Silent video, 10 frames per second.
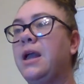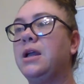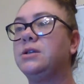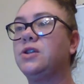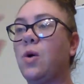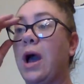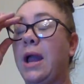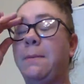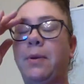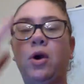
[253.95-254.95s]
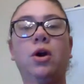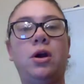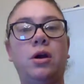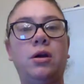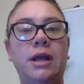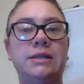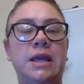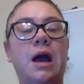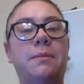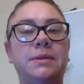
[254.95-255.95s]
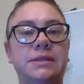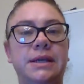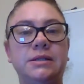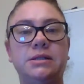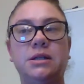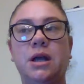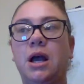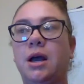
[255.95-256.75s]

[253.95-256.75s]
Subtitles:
So hyper is the opposite.